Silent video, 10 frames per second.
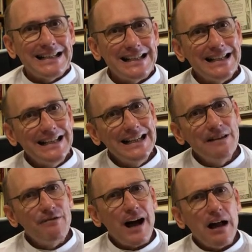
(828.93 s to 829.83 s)
to
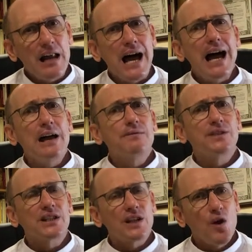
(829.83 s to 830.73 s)
live our
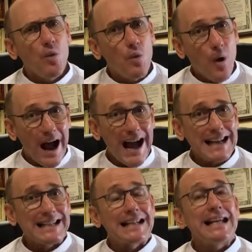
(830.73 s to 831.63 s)
lives
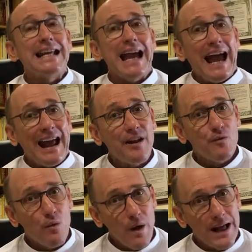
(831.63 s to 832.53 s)
wisely and
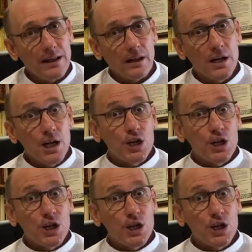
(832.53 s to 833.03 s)
well,